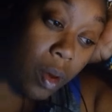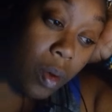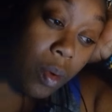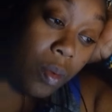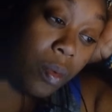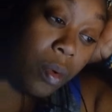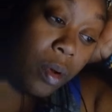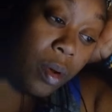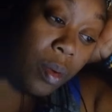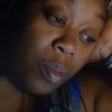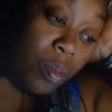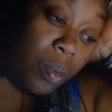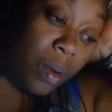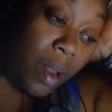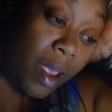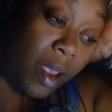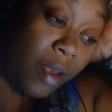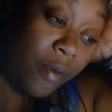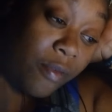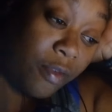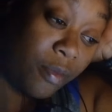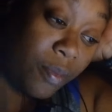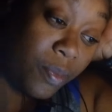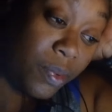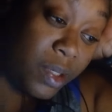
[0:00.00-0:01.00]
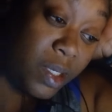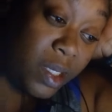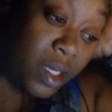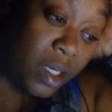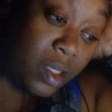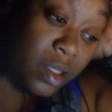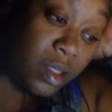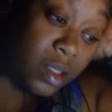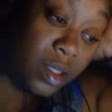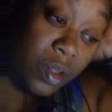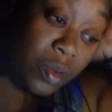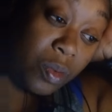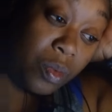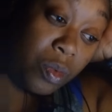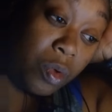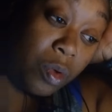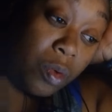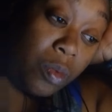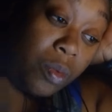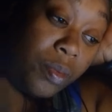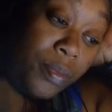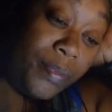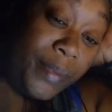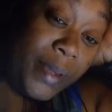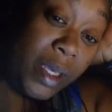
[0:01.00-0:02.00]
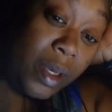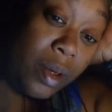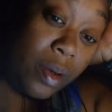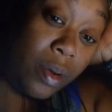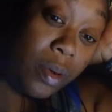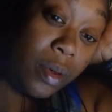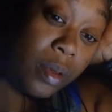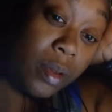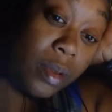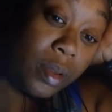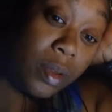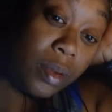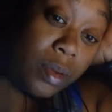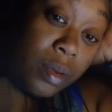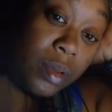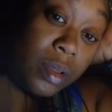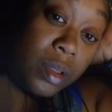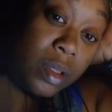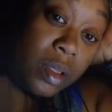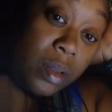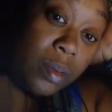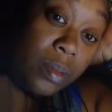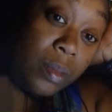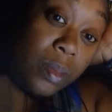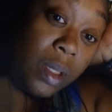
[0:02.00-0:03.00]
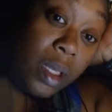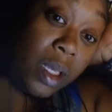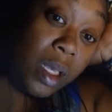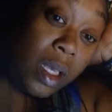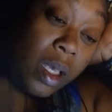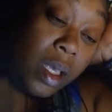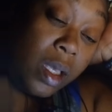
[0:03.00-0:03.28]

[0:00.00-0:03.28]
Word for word: where Black for Protection will be going through some